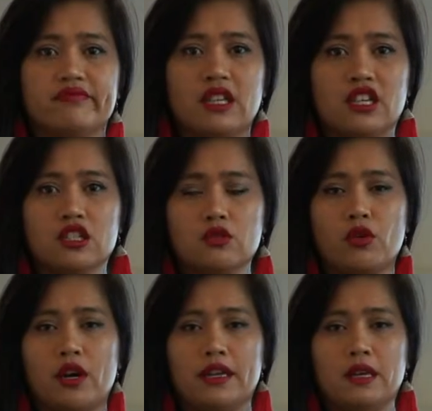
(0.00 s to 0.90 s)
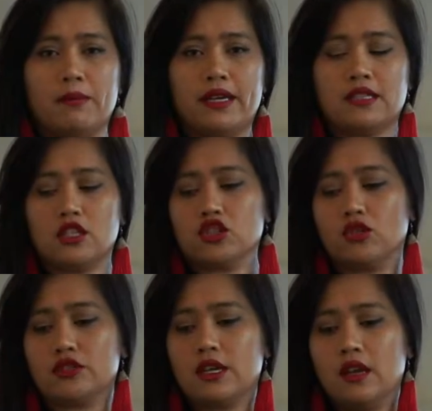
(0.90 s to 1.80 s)
ish where I keep my
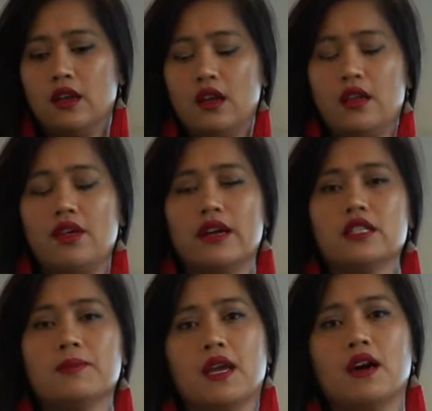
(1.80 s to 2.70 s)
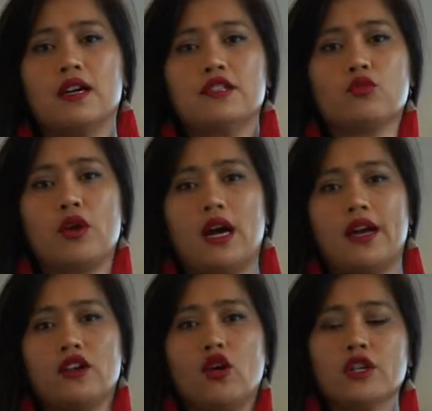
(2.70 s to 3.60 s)
essentials, and that is because when
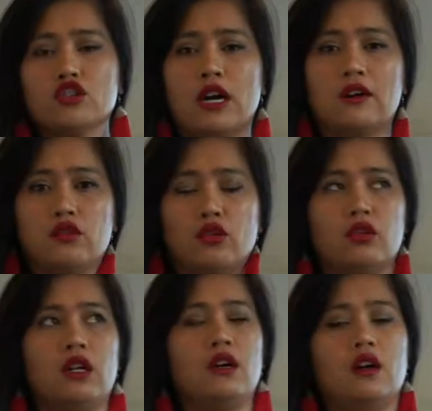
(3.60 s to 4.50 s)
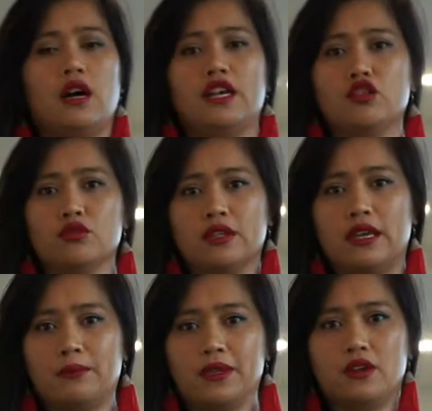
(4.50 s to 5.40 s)
I go and travel, I
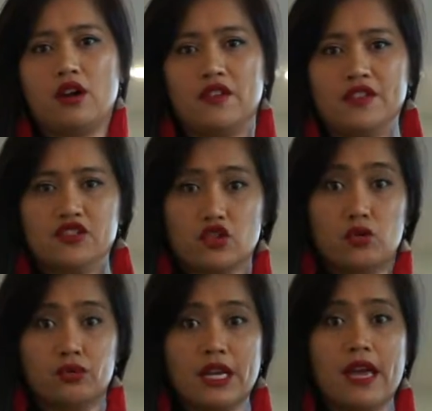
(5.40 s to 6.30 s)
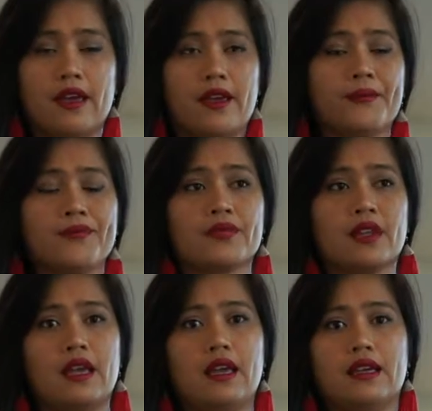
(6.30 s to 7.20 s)
usually am in an office the whole day,
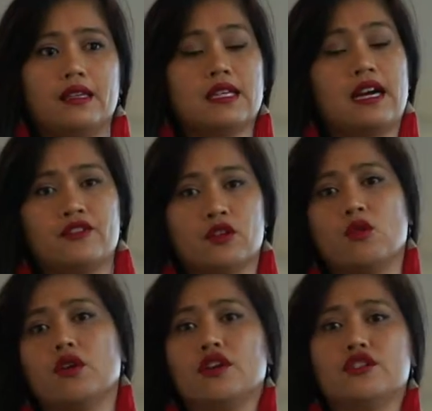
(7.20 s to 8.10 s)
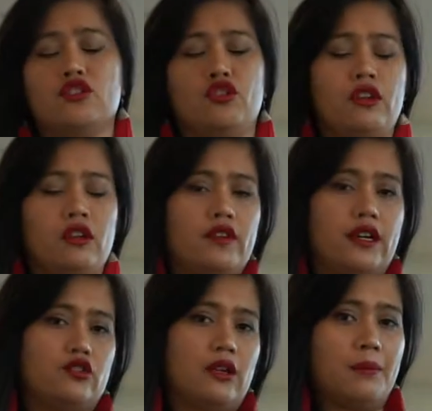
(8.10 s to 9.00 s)
and afterwards, you know, you get
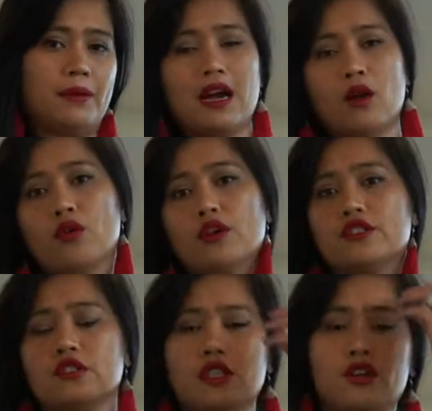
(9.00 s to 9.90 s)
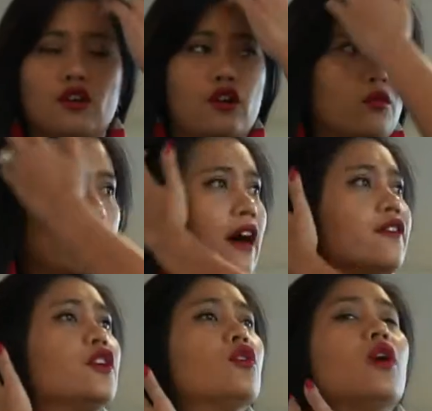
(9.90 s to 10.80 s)
invited to happy hour, to dinner, or what
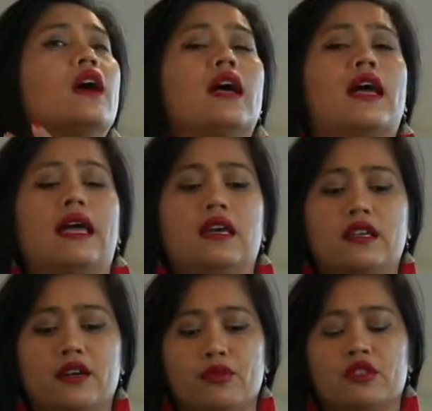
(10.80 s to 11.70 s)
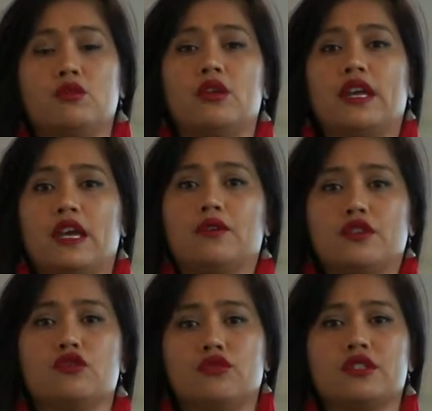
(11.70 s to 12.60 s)
have you, and I really don't want to carry
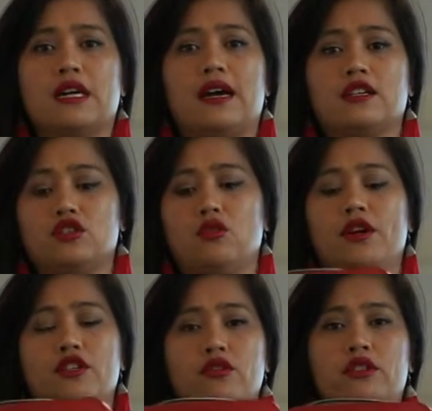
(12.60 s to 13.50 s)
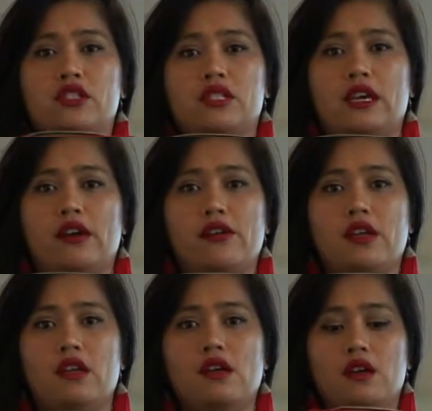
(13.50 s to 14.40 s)
this whole sack, so I usually just
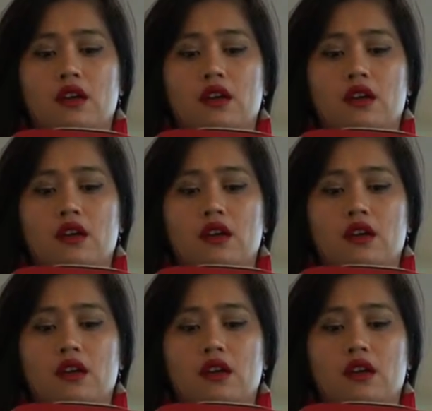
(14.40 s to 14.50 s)
carry